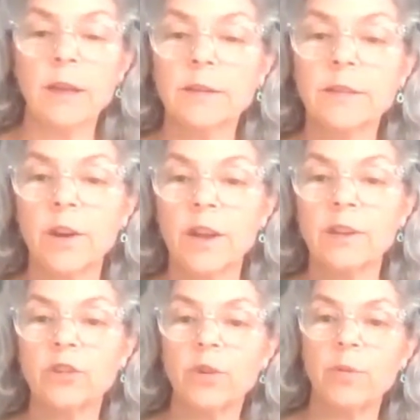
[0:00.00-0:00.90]
Sorry, I
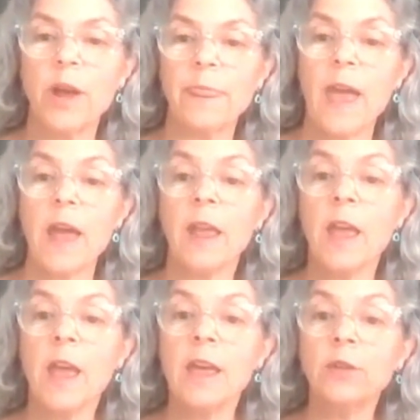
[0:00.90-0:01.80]
should have brought that.
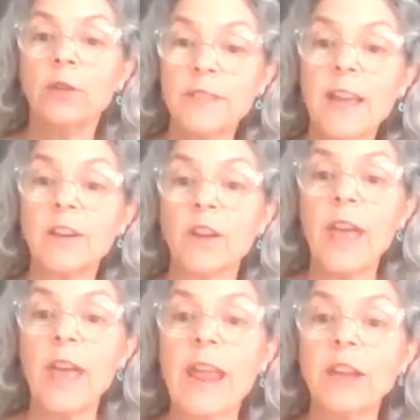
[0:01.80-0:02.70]
You stand on
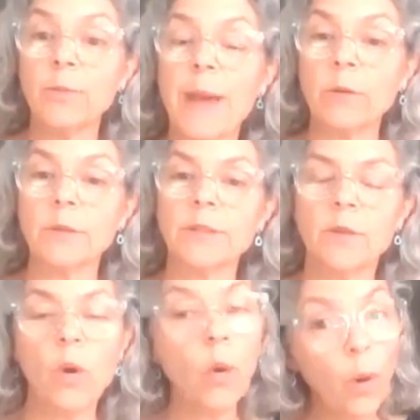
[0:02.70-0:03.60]
that and you bounce,
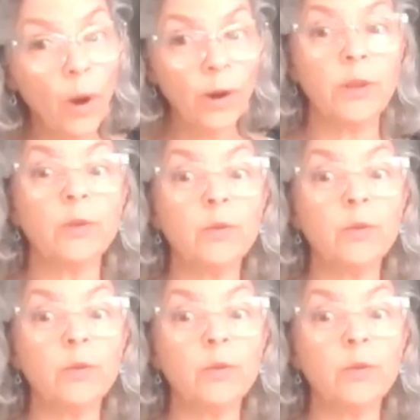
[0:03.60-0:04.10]
or you